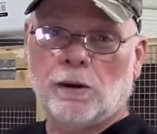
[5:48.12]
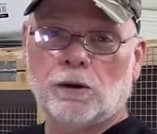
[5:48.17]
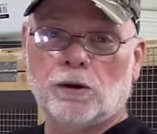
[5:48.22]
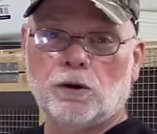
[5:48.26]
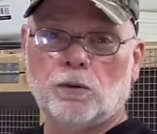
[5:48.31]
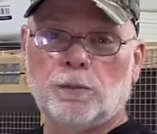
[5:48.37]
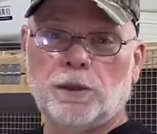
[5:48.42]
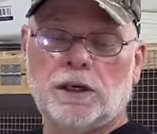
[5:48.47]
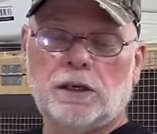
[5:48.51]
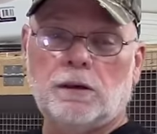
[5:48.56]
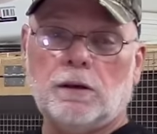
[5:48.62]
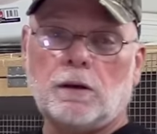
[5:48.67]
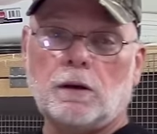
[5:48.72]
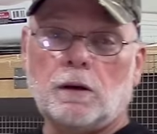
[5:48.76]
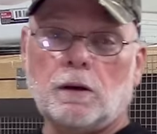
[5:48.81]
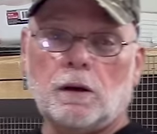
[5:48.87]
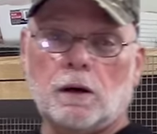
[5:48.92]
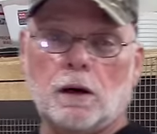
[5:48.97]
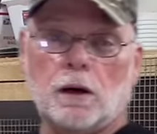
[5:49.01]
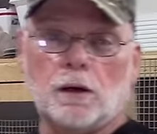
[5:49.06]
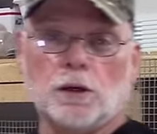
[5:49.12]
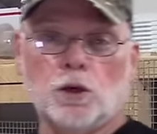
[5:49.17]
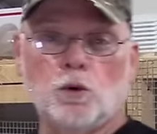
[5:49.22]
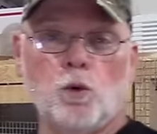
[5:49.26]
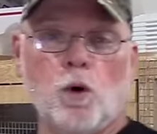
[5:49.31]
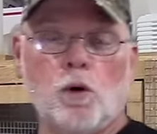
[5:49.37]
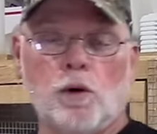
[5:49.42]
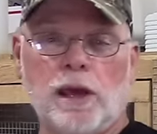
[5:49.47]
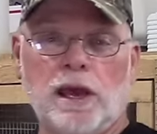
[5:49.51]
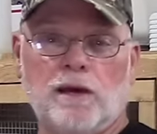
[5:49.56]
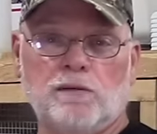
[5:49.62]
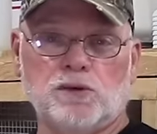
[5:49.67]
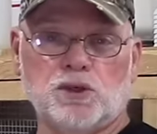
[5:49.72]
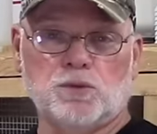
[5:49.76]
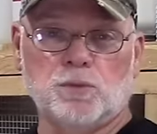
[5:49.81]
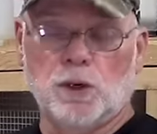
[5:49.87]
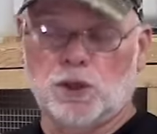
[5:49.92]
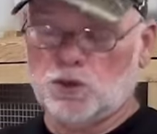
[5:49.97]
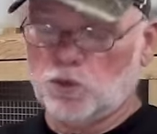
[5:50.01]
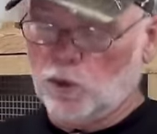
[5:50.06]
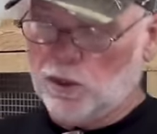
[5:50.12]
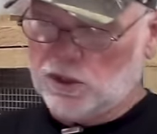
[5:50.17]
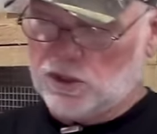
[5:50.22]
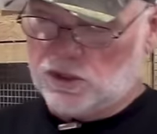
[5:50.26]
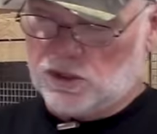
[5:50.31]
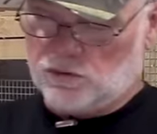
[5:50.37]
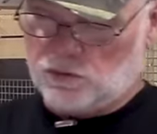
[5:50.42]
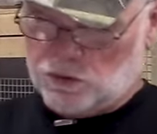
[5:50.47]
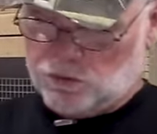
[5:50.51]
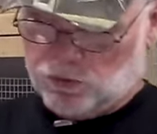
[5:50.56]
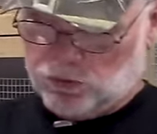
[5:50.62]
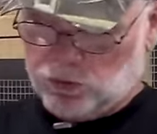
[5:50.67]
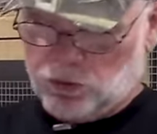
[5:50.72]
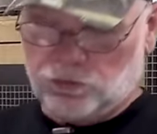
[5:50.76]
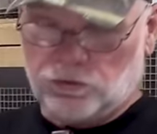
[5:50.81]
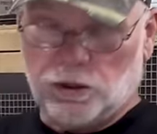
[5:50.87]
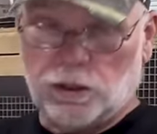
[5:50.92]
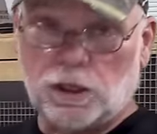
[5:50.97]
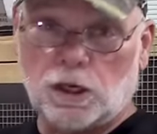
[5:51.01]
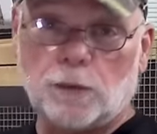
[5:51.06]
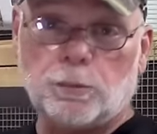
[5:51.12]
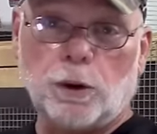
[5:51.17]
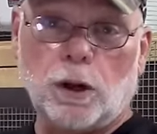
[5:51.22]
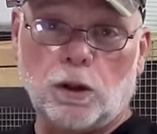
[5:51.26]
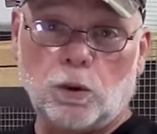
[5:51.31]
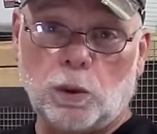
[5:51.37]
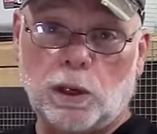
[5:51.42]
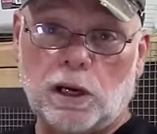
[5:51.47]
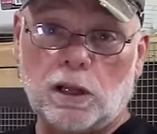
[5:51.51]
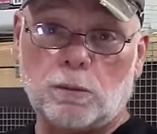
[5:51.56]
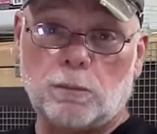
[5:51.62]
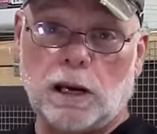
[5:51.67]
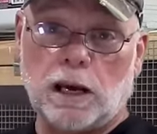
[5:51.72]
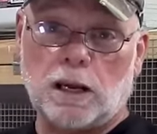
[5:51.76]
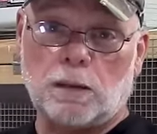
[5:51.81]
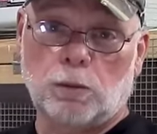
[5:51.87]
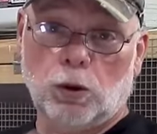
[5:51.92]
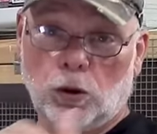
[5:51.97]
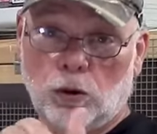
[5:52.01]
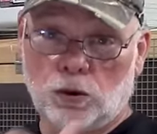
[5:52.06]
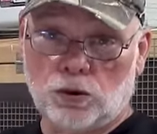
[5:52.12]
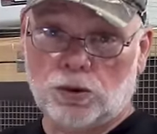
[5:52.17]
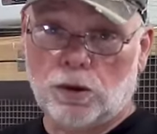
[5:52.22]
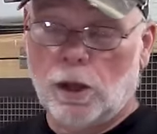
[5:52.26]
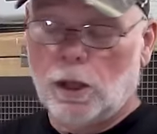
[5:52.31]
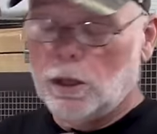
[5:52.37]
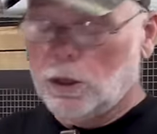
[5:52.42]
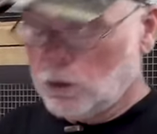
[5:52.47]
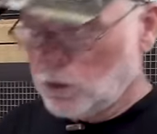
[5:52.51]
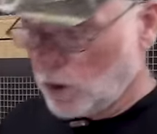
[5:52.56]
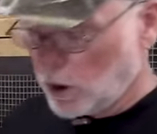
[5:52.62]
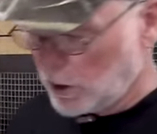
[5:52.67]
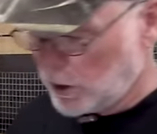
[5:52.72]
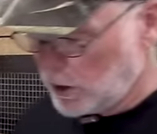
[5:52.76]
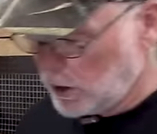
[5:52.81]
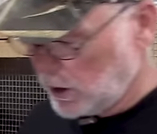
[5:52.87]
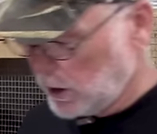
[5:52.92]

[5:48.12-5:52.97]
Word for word: a little bit, uh, you won't have as much waste. If you, if you fill it up all the way to the bottom holes, you are going